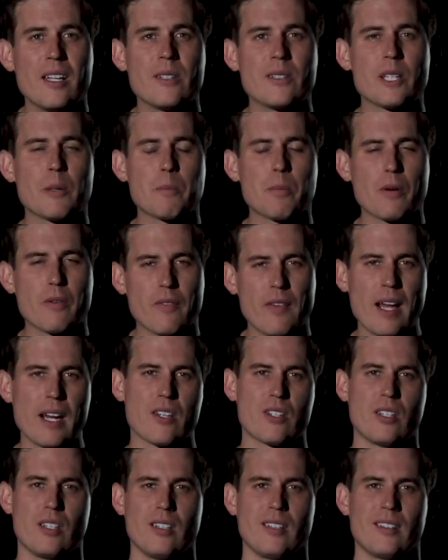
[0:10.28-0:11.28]
to
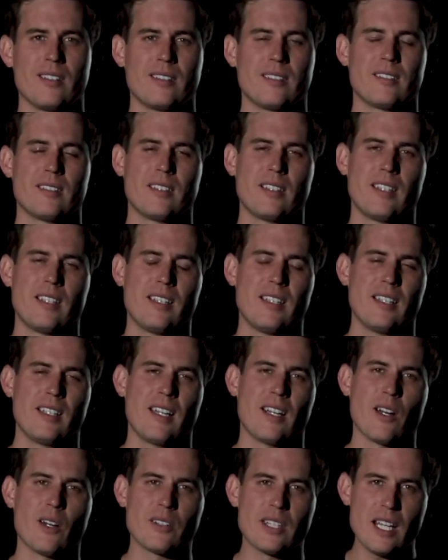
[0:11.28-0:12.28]
perfection.
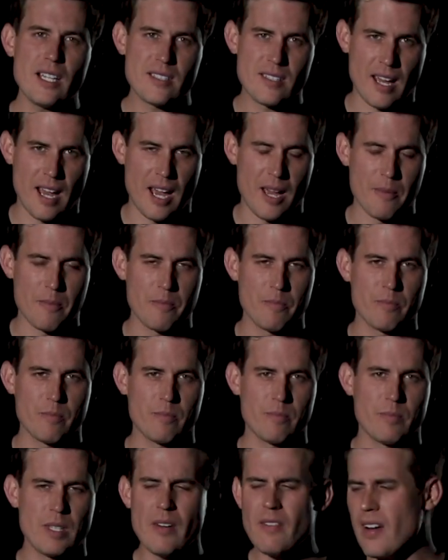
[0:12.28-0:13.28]
It all takes time.
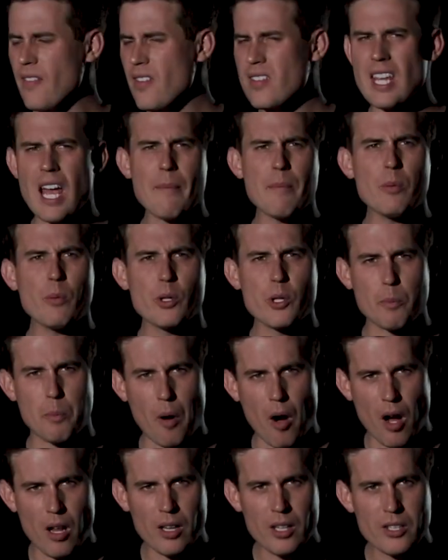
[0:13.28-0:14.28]
You ever had this happen where you
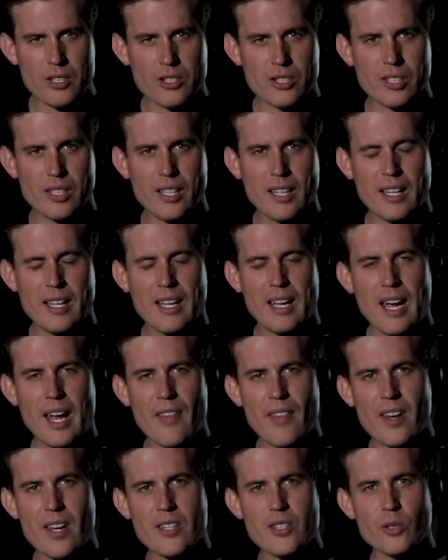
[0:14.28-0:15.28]
polish,
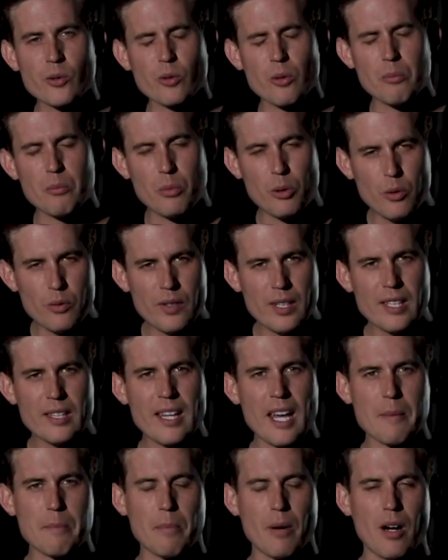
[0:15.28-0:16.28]
and then as you're removing
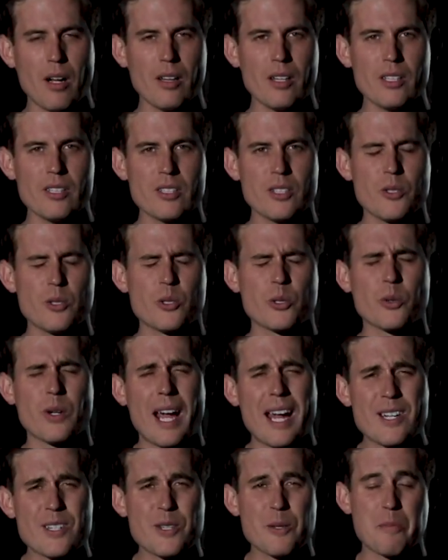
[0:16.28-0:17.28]
that polish, you
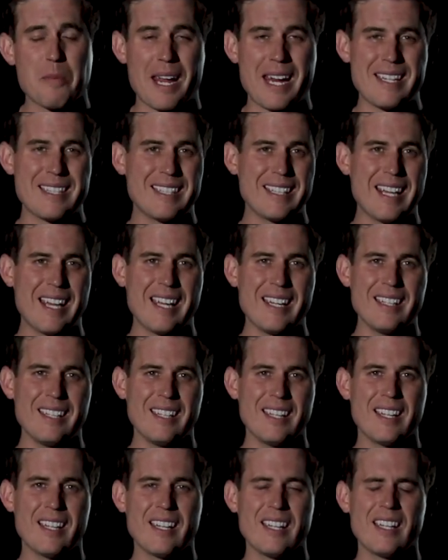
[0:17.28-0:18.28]
scratch the paint again?
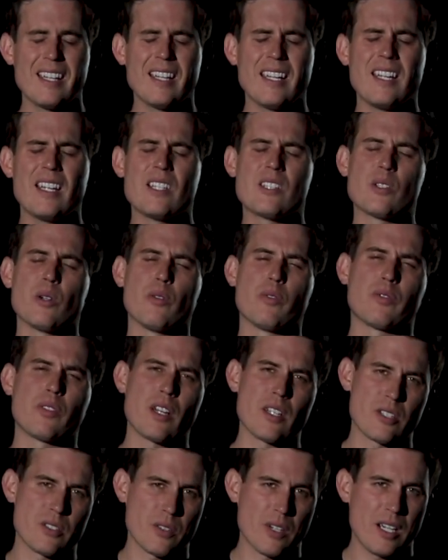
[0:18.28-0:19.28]
It is so
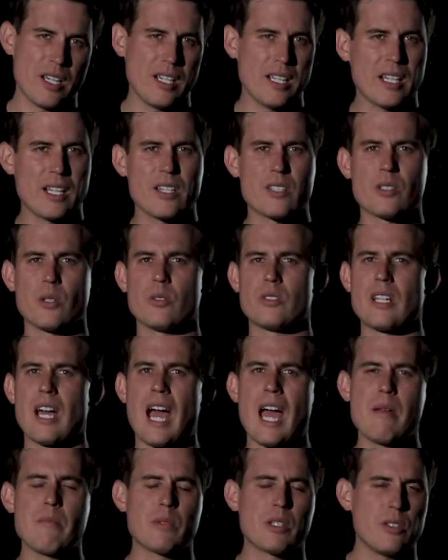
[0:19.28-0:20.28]
frustrating, it is so
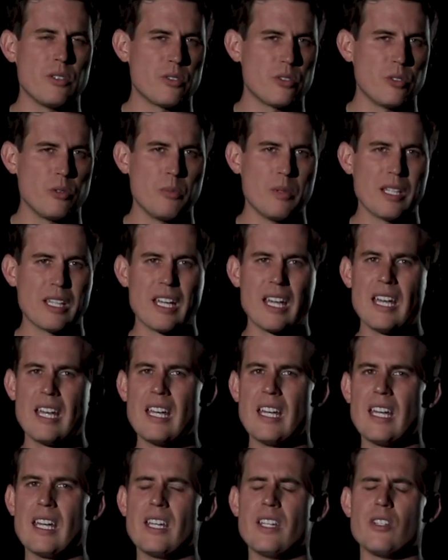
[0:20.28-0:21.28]
time consuming,
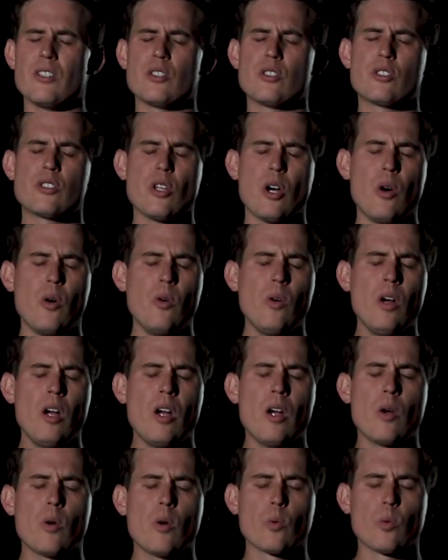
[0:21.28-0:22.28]
it is so
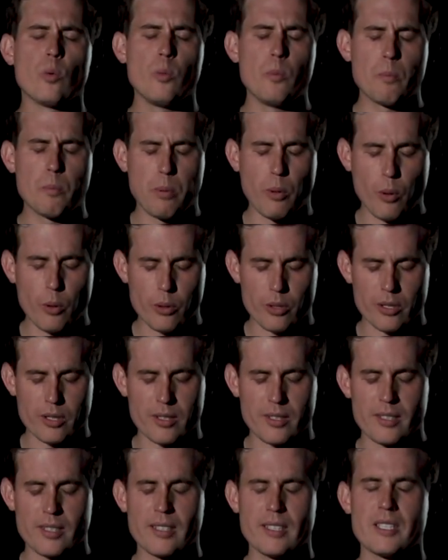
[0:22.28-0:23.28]
important
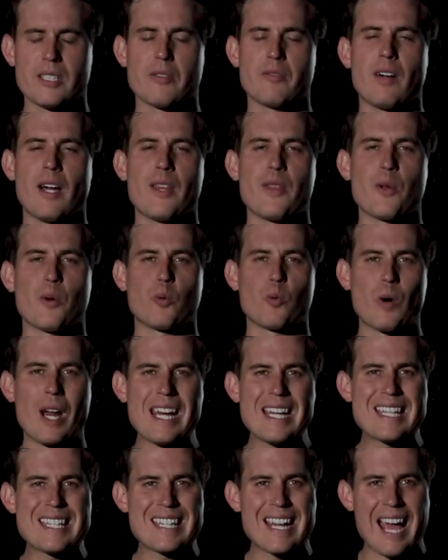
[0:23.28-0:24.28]
to find the
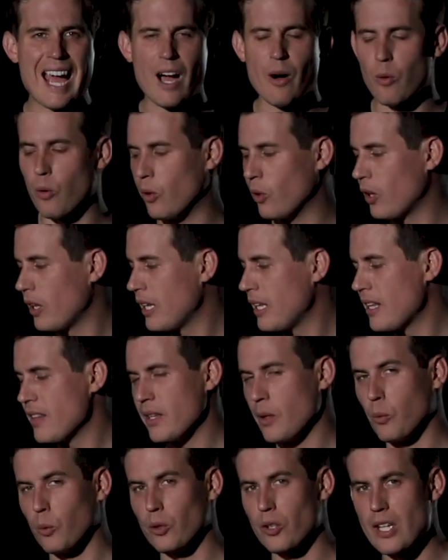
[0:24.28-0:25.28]
right towel
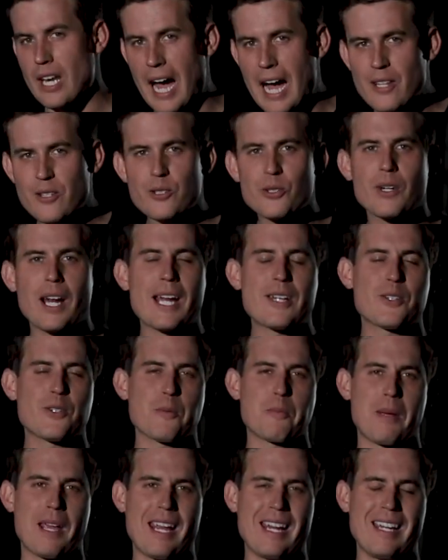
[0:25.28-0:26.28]
that will not scratch your
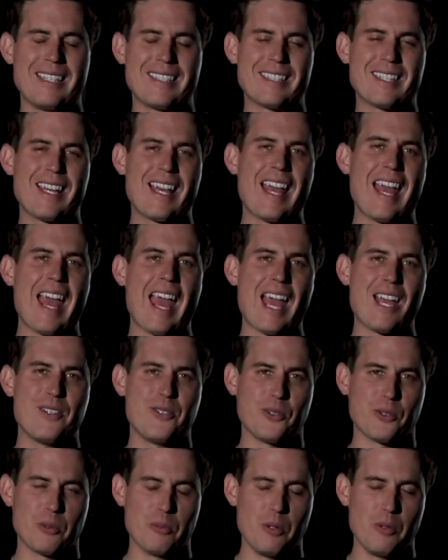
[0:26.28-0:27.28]
paint as
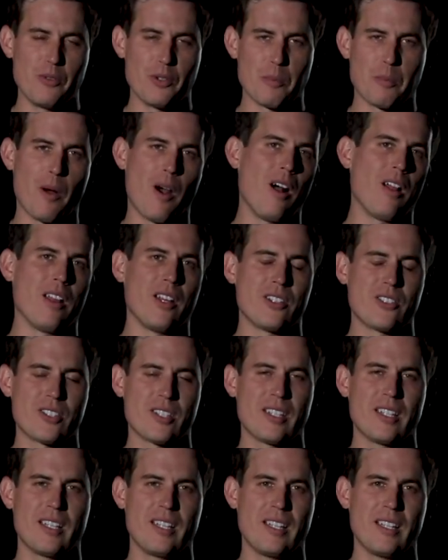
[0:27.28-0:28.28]
you remove your polish.
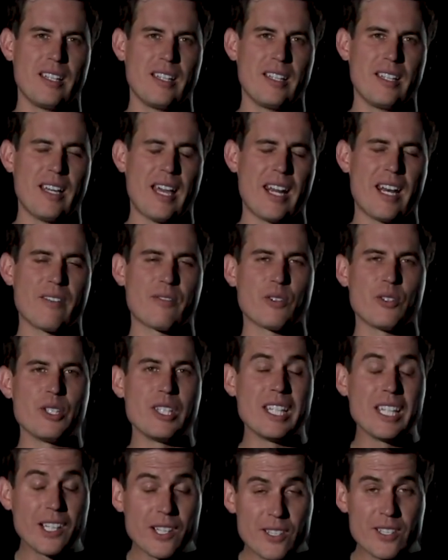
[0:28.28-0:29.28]
And after
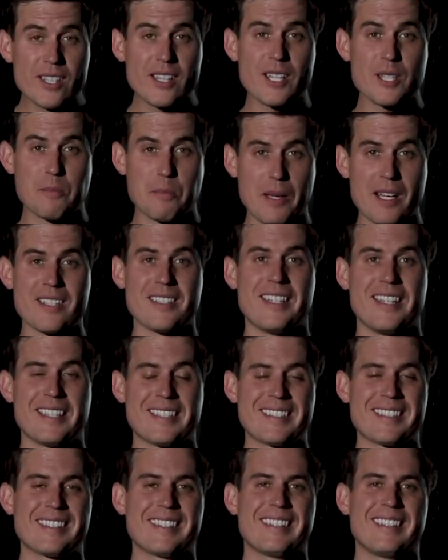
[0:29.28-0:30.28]
years in this business,
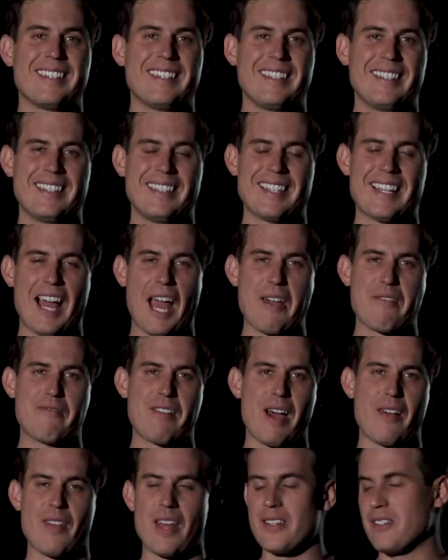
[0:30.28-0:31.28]
I
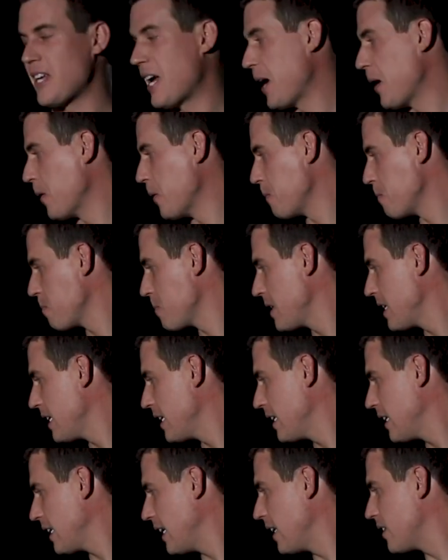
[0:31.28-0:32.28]
found that towel.
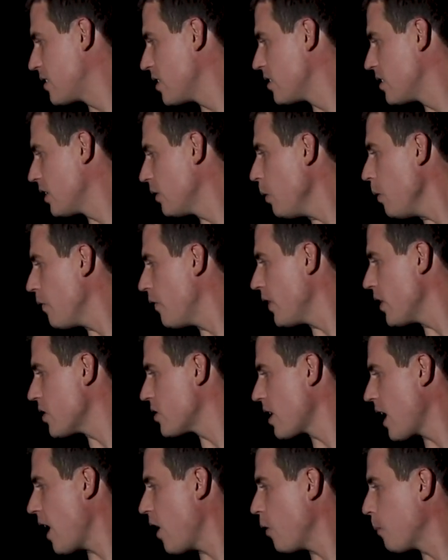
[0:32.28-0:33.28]
It's the Zero Finish
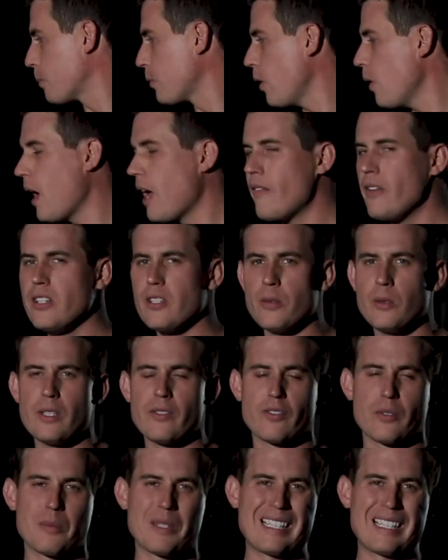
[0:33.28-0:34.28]
Towel Pro Heavy Duty from